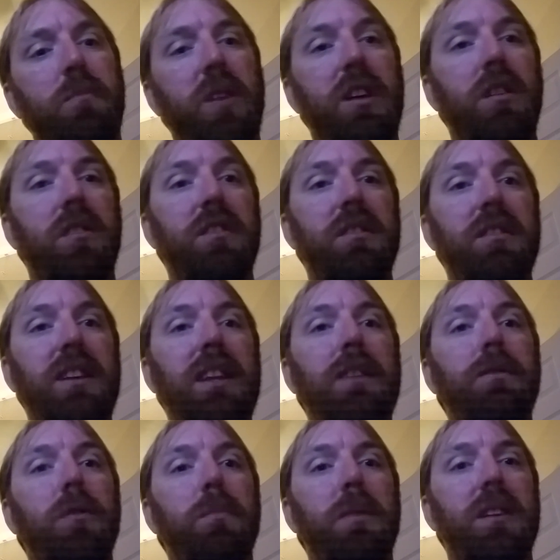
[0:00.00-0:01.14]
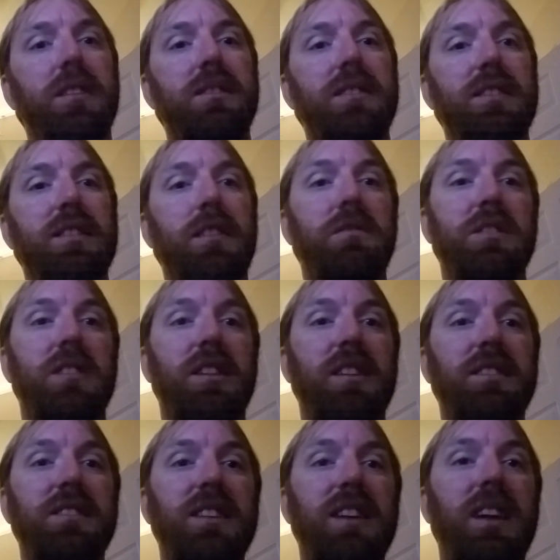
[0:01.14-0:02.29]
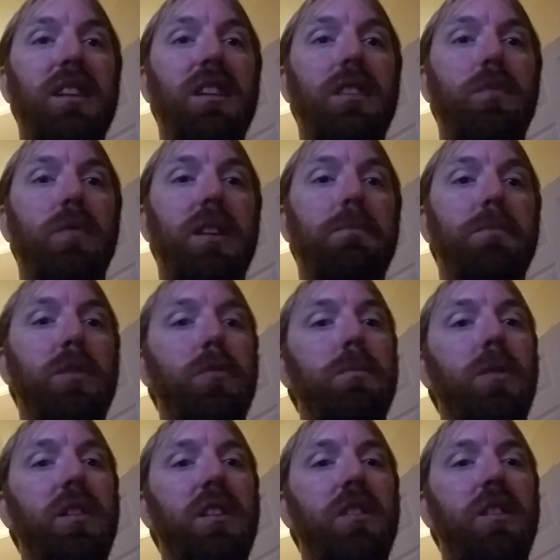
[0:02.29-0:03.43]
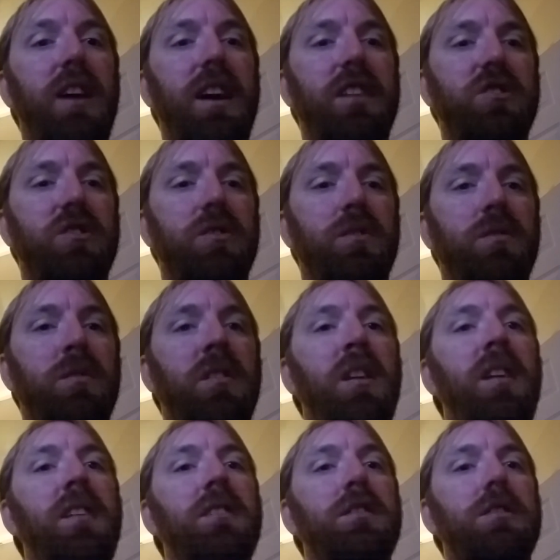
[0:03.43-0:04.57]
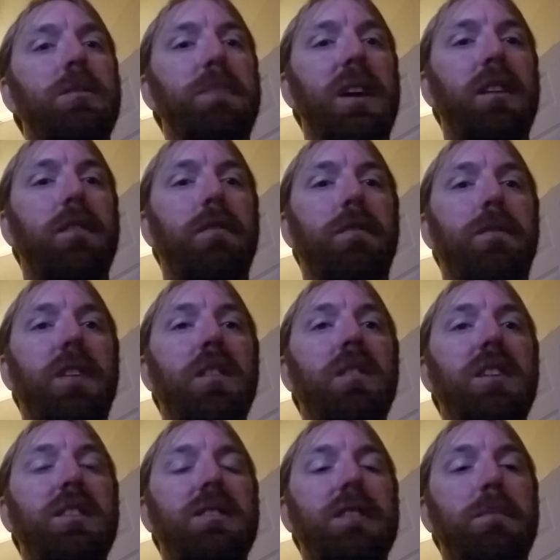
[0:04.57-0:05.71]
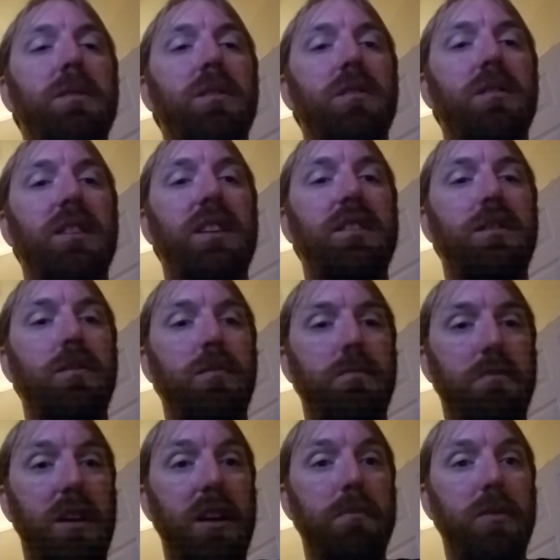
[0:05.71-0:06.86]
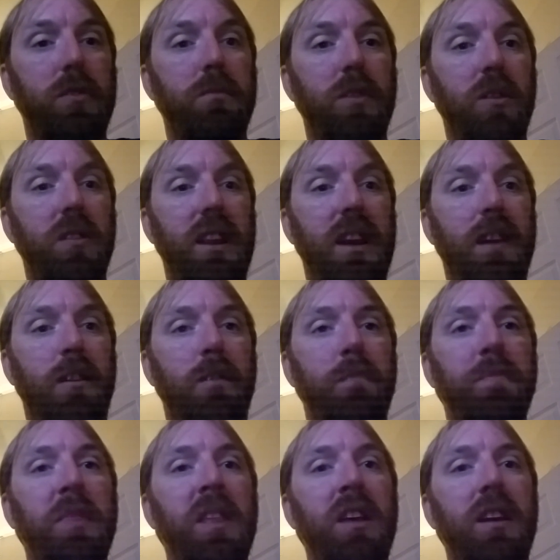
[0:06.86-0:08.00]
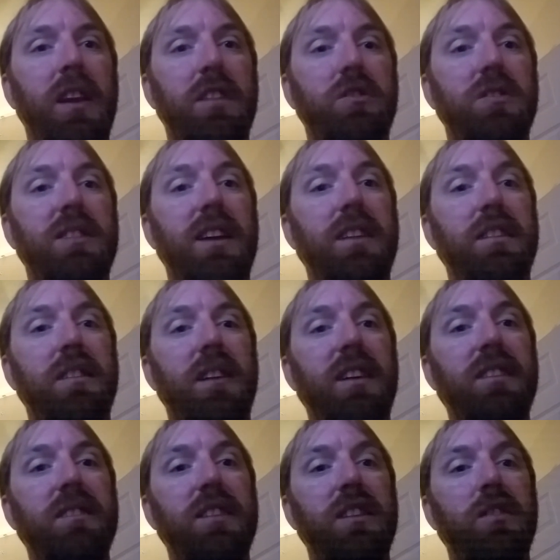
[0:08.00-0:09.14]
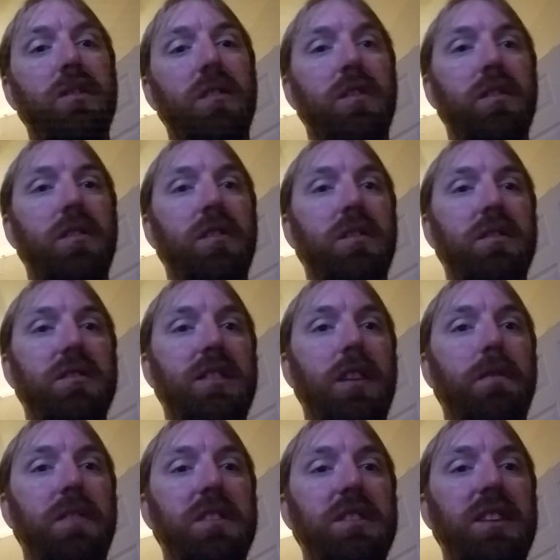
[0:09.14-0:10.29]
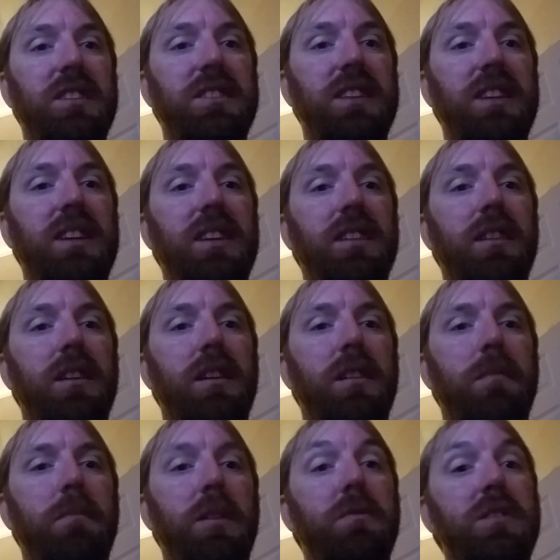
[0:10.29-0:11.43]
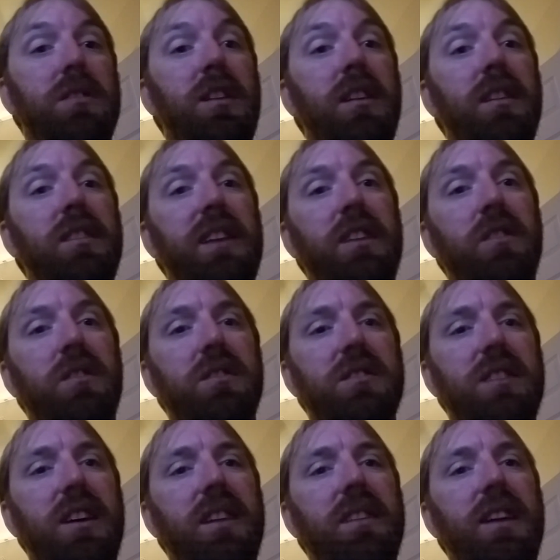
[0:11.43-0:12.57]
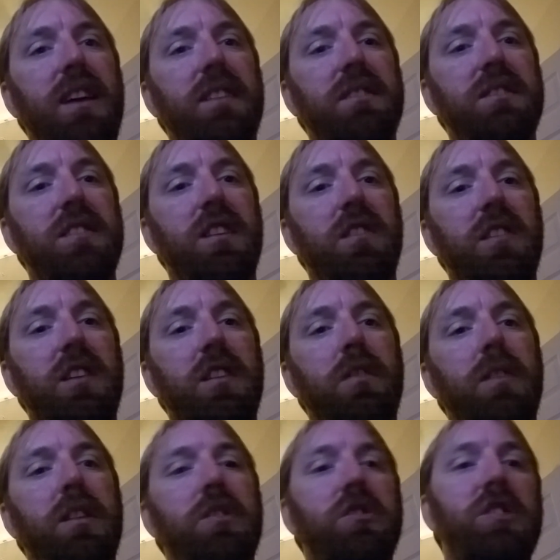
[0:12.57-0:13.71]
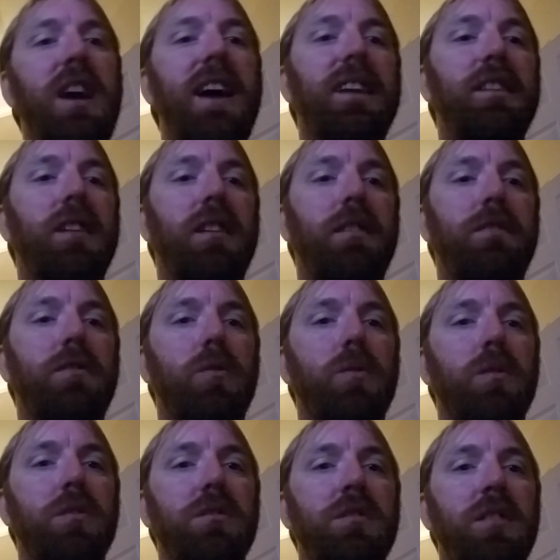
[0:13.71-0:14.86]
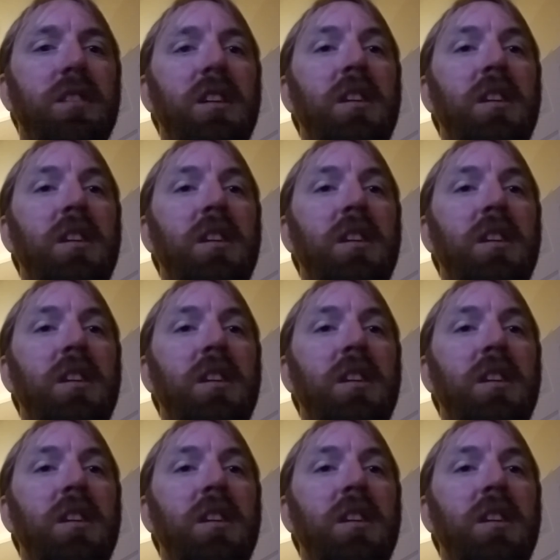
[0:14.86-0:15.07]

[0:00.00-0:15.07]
We called it the Evil Bus. It was a 1983 Bluebird International, spec'd very similarly to my Bluebird now. It just had a 9-liter under the hood instead of a DT. It was a lot cleaner inside and had a stereo and jackknife doors.